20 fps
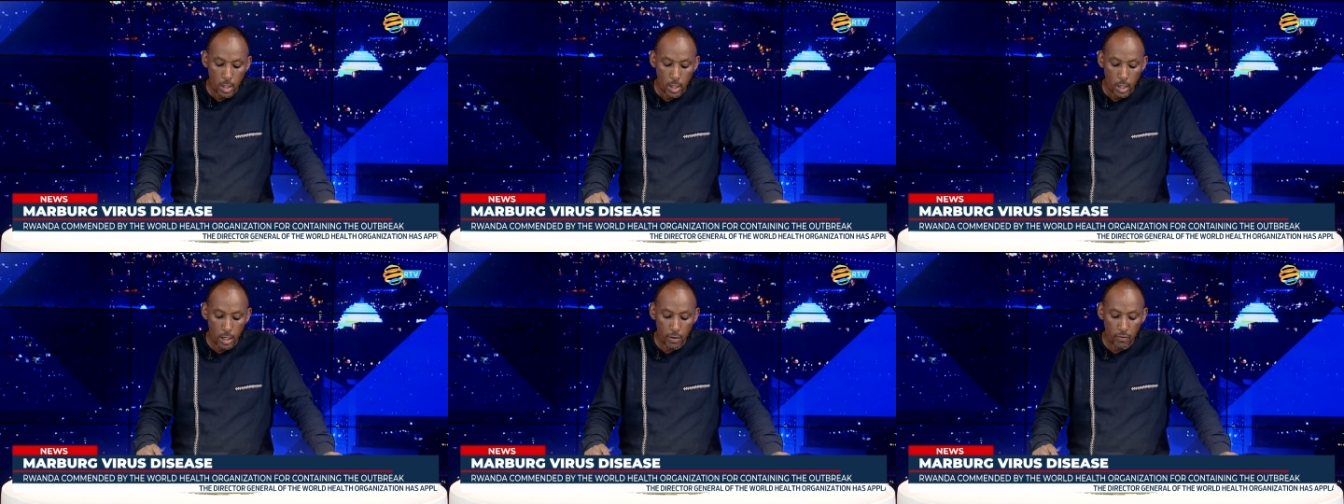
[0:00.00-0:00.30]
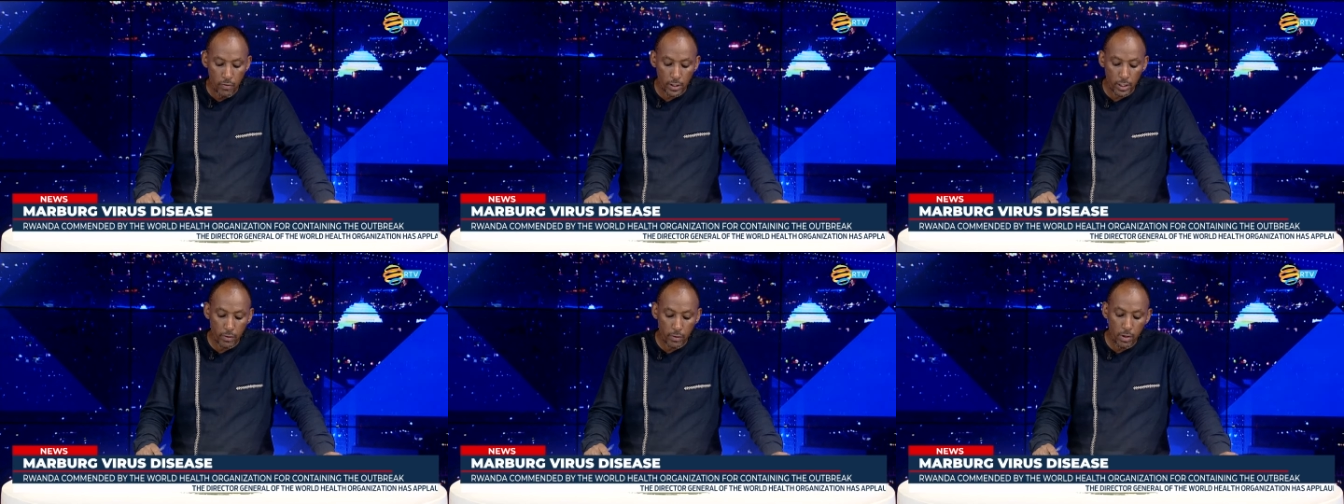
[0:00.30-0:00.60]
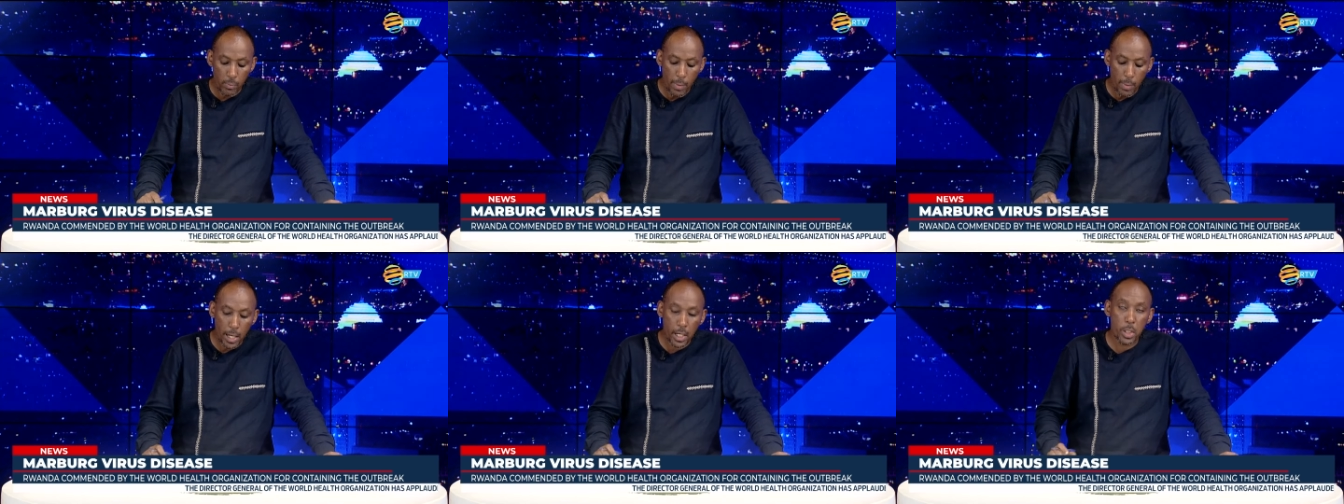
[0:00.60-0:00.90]
in
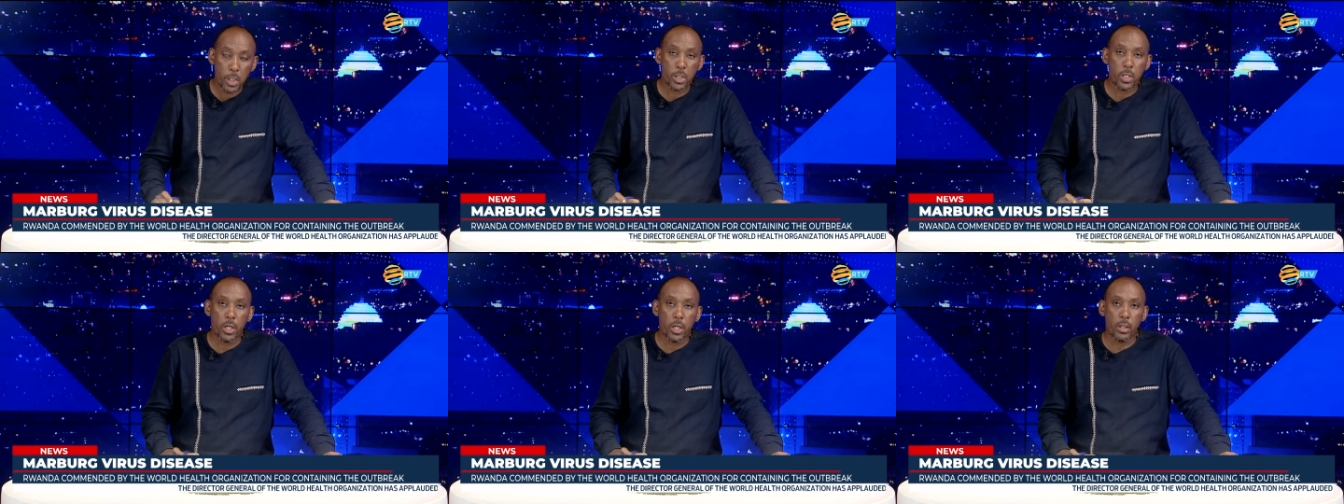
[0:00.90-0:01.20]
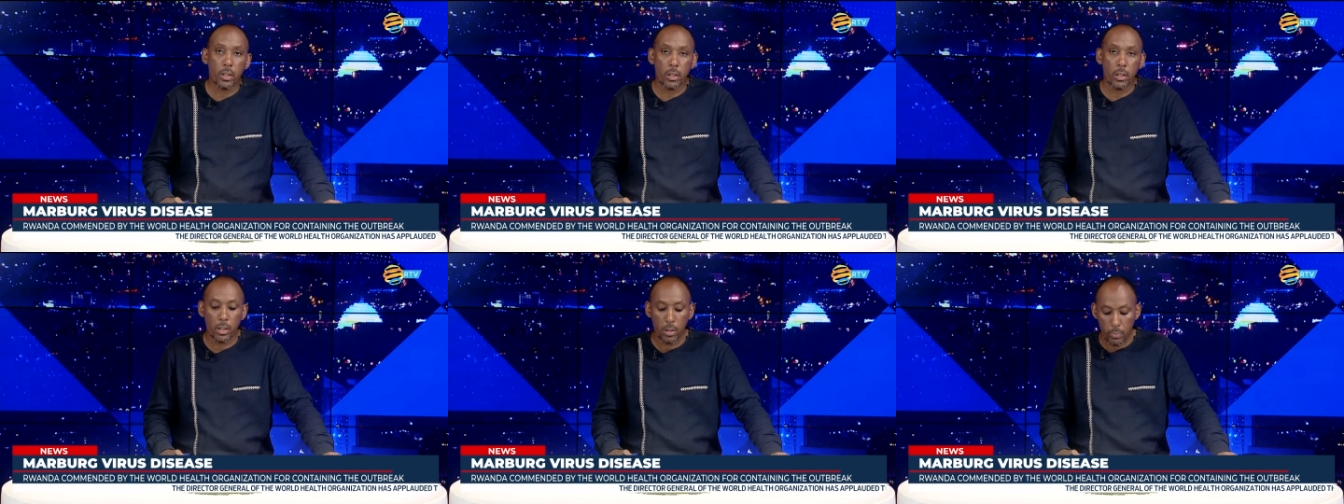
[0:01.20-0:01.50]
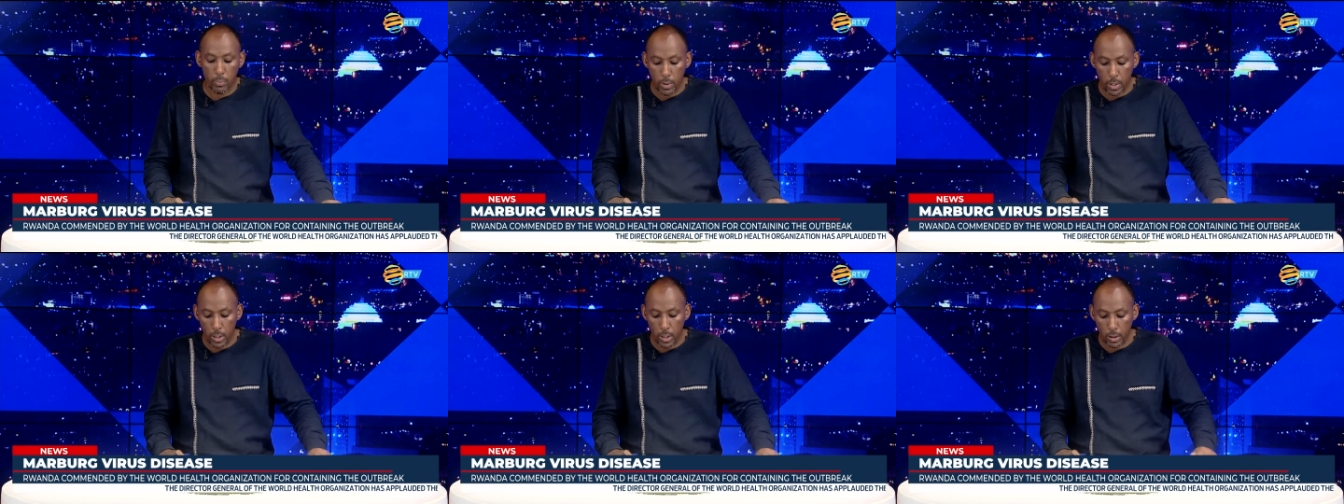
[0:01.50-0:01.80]
effectively managing and
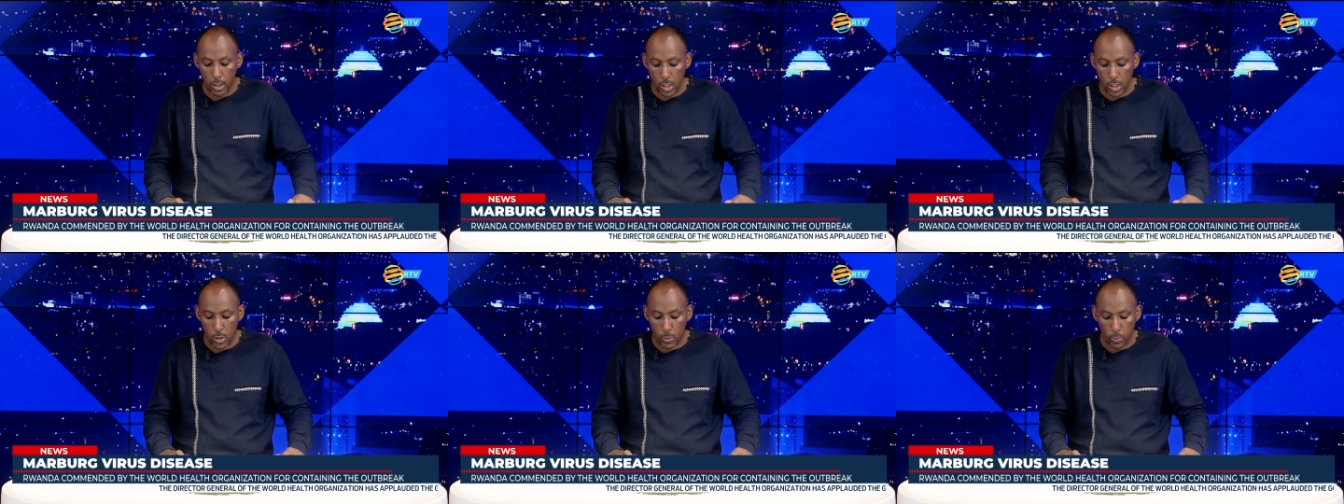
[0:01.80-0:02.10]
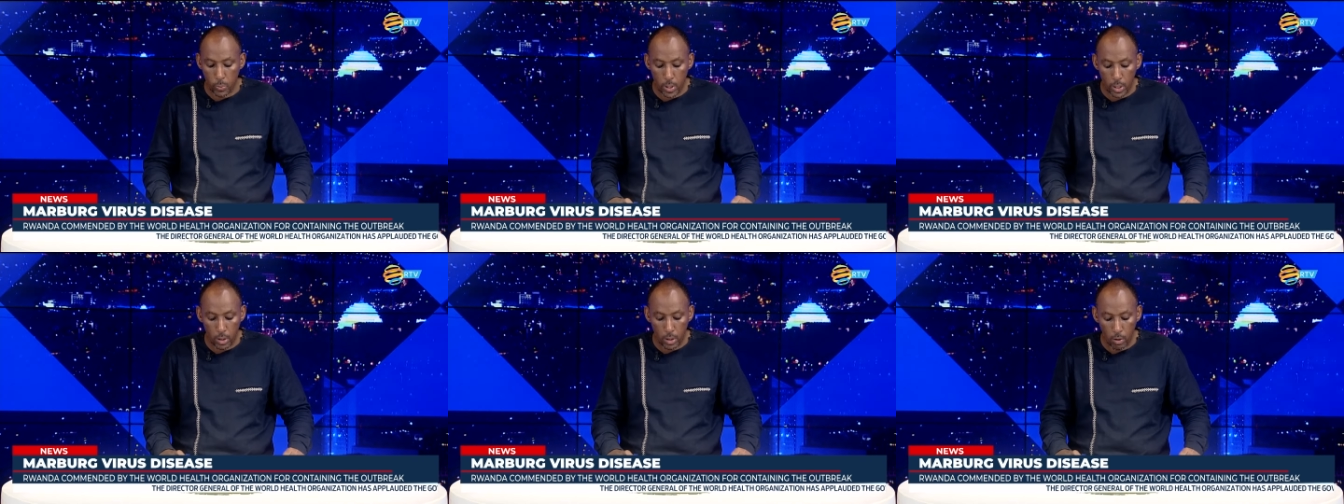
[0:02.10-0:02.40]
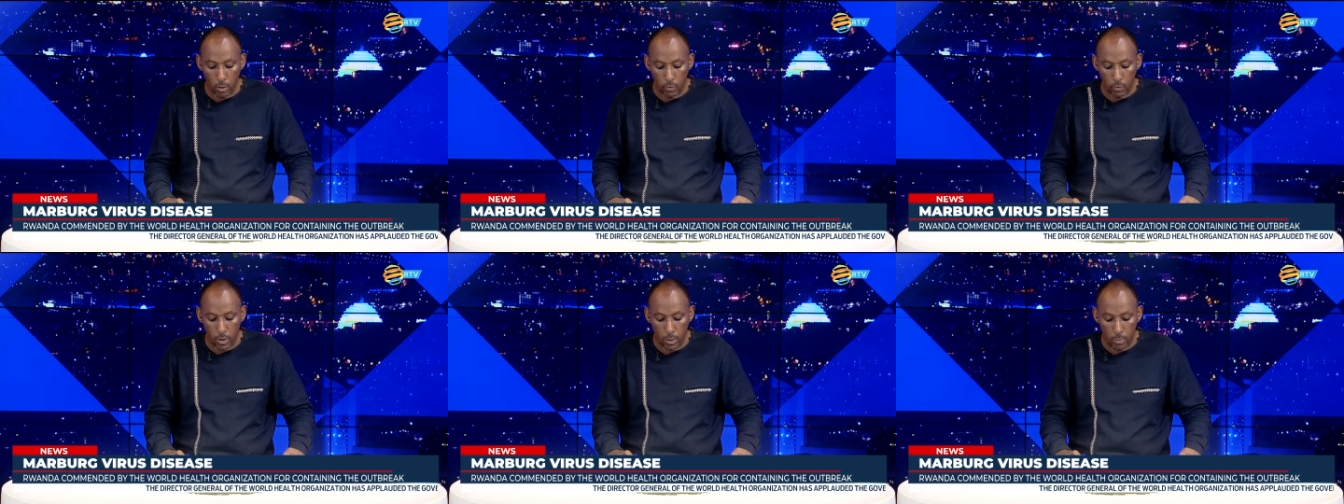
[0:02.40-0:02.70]
curbing the spread
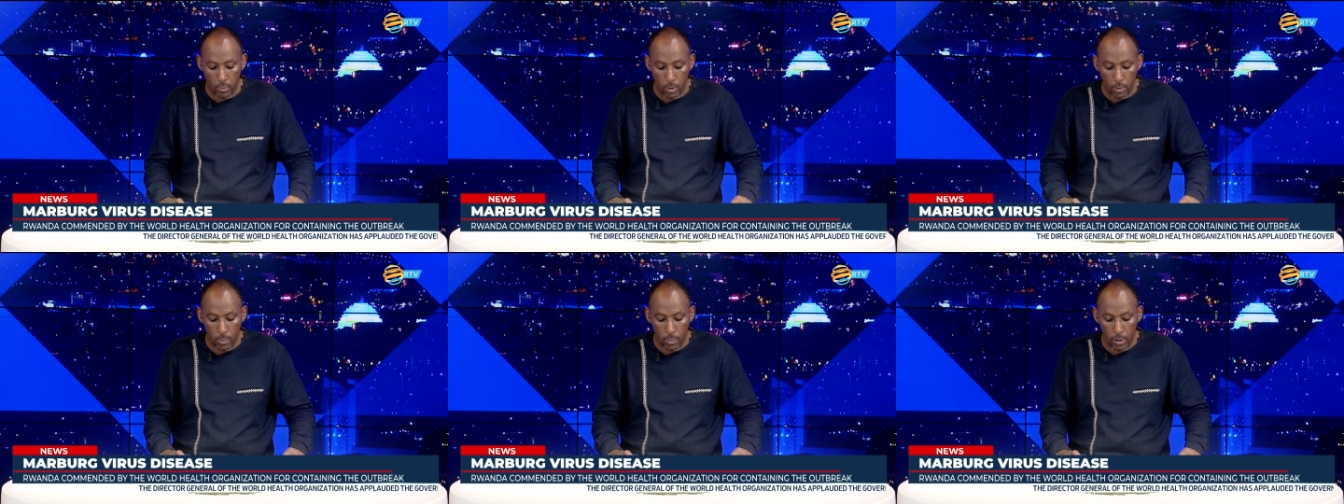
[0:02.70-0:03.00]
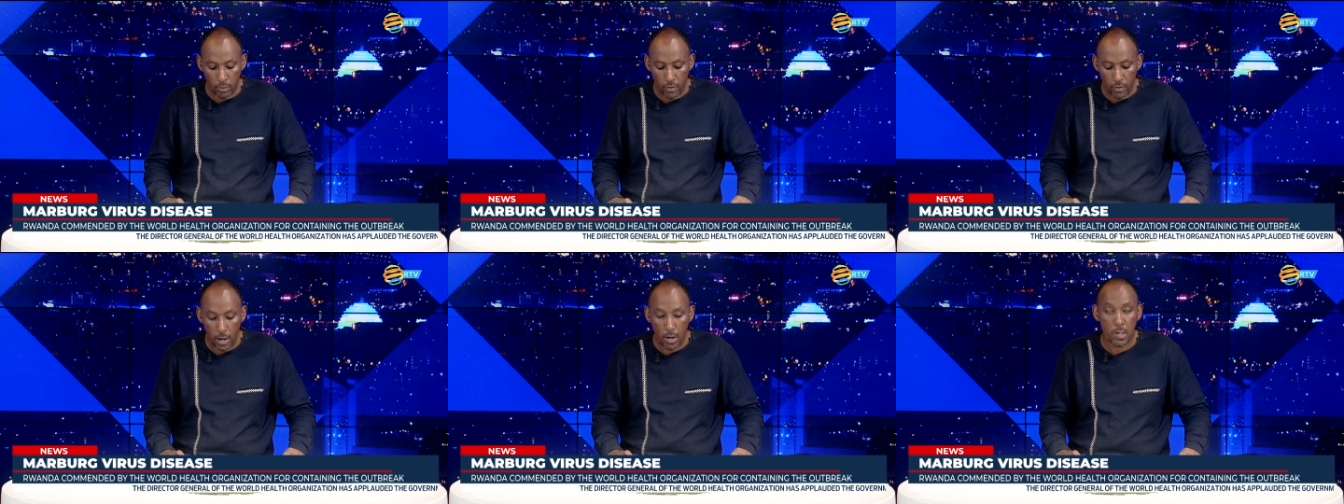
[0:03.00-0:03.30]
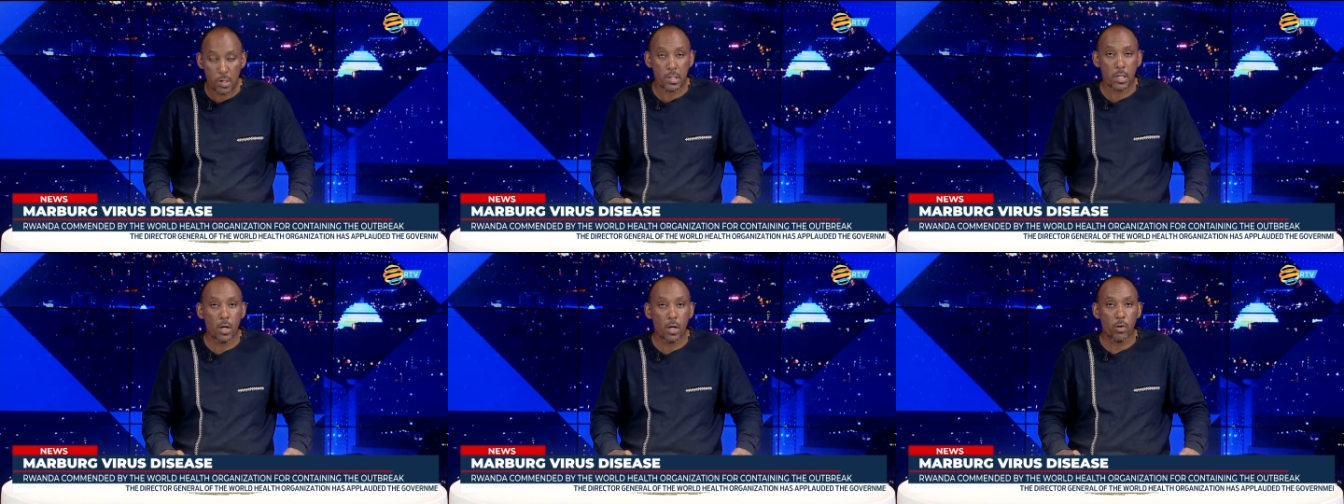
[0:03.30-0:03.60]
of the Marburg
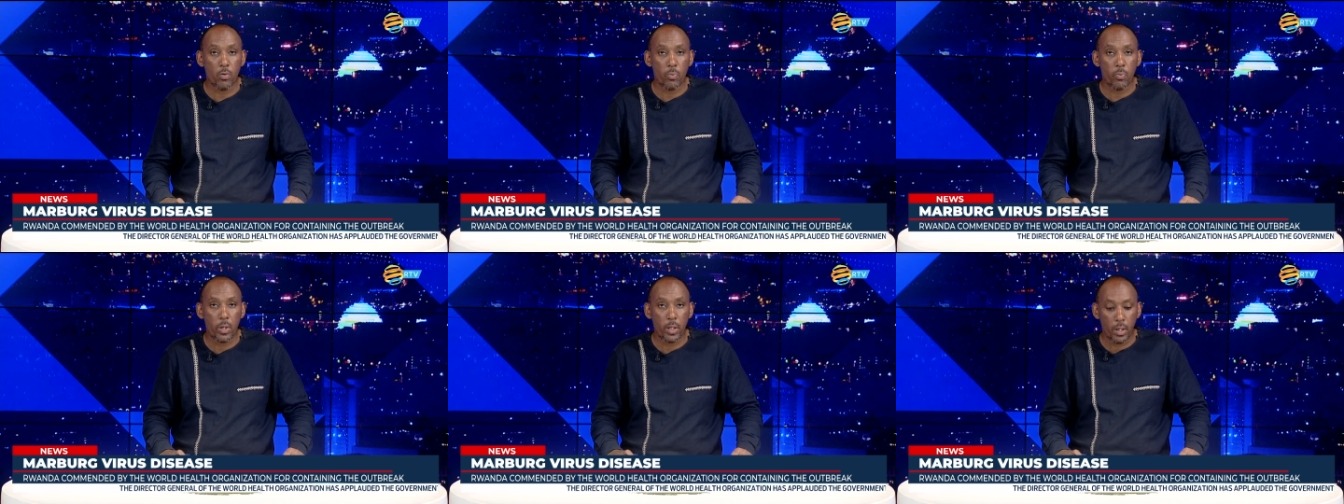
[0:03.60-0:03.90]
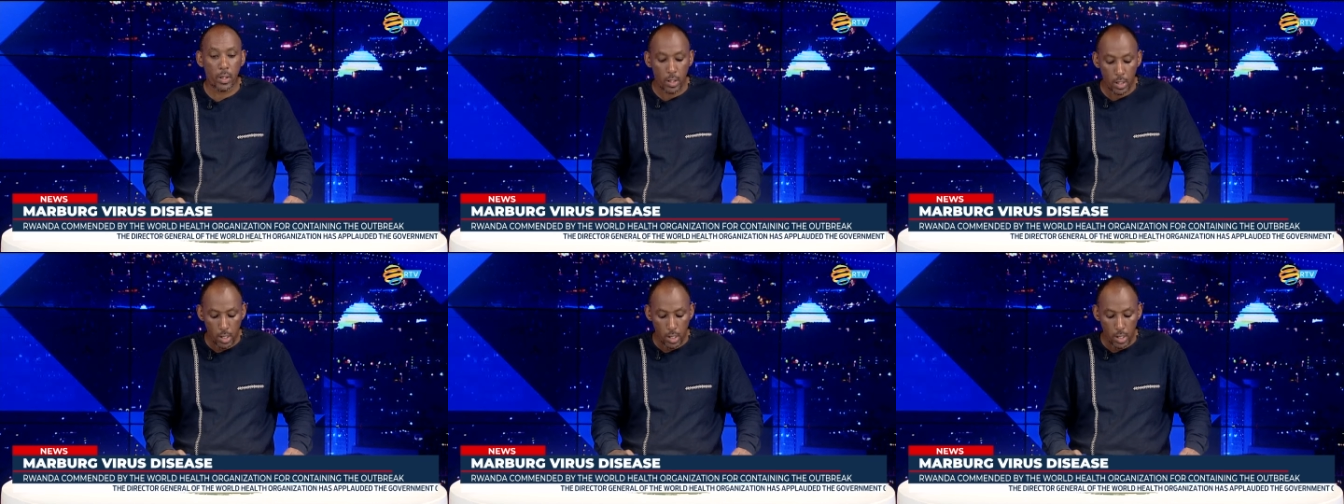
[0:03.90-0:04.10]
virus outbreak.